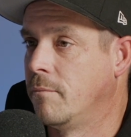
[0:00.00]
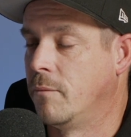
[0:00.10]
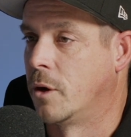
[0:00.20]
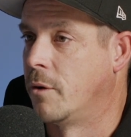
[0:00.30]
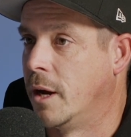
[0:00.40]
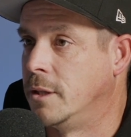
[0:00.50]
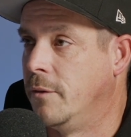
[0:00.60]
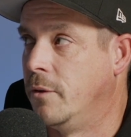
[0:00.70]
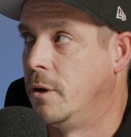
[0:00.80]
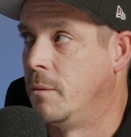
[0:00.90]
the
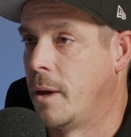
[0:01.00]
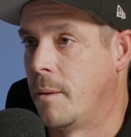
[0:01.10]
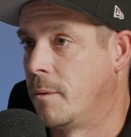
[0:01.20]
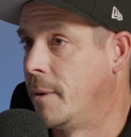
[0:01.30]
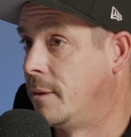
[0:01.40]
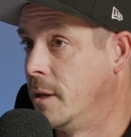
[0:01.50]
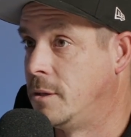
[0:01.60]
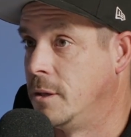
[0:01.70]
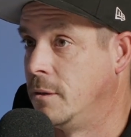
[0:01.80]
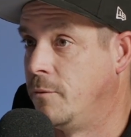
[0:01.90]
creativity to be able to make
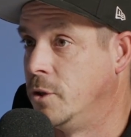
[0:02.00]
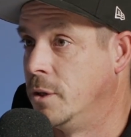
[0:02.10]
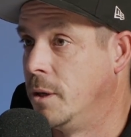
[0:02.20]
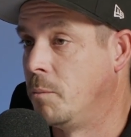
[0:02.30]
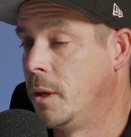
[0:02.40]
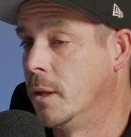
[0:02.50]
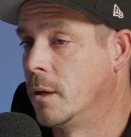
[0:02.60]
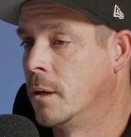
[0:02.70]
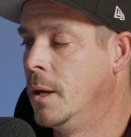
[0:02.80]
these things visually appealing.